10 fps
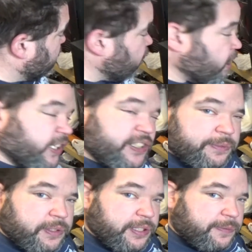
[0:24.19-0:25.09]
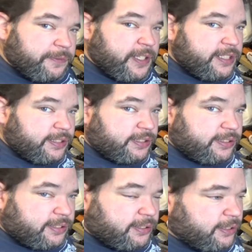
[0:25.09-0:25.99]
kind of on the
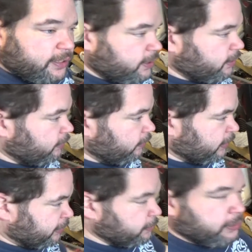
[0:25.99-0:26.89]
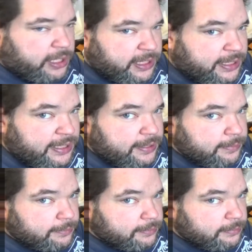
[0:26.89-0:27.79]
fence. I do like it
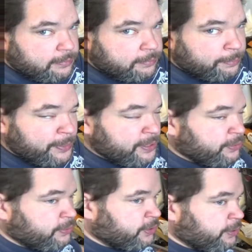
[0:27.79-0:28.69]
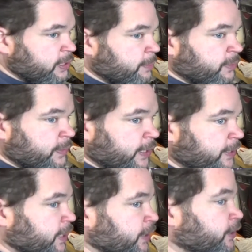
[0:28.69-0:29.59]
but there's also a number of
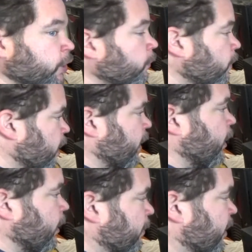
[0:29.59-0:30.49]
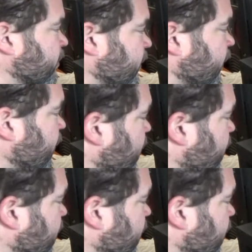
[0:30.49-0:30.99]
things I don't like about it.